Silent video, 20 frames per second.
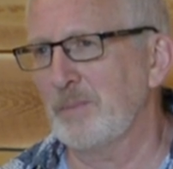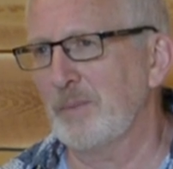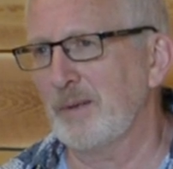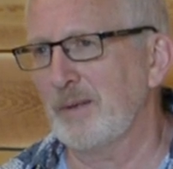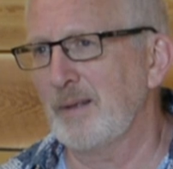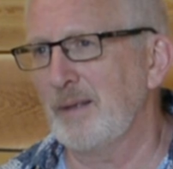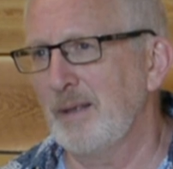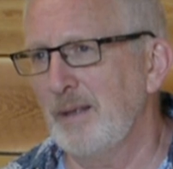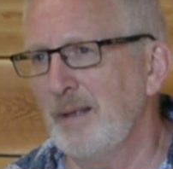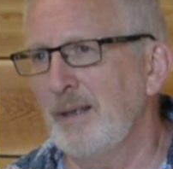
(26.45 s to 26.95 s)

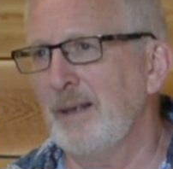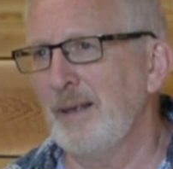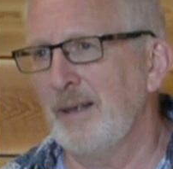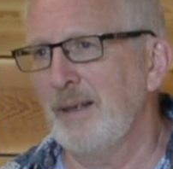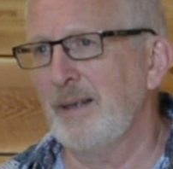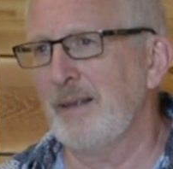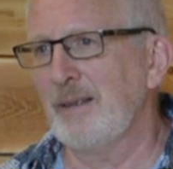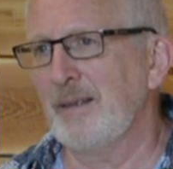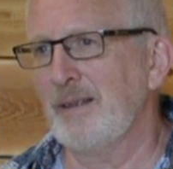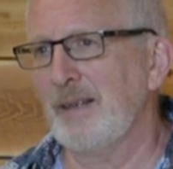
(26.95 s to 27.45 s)
But
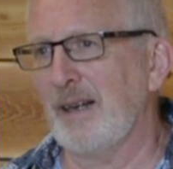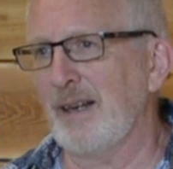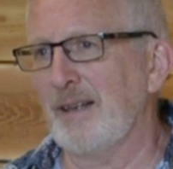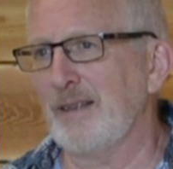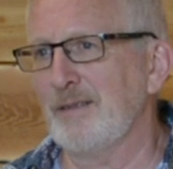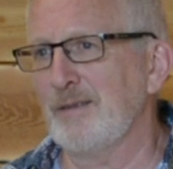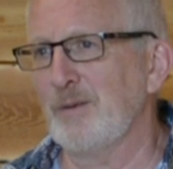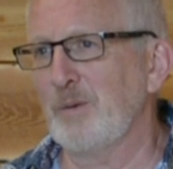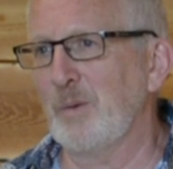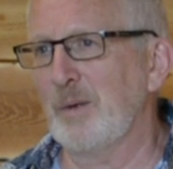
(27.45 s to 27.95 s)
yeah,
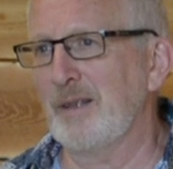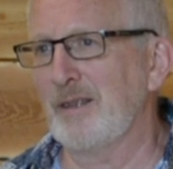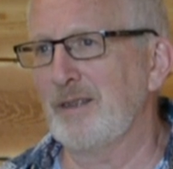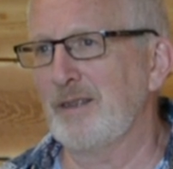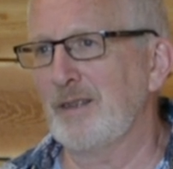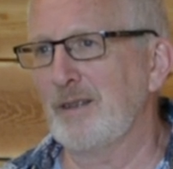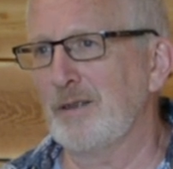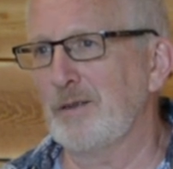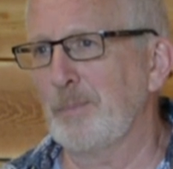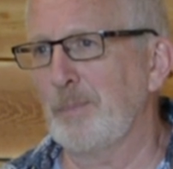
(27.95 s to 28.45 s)
I went into the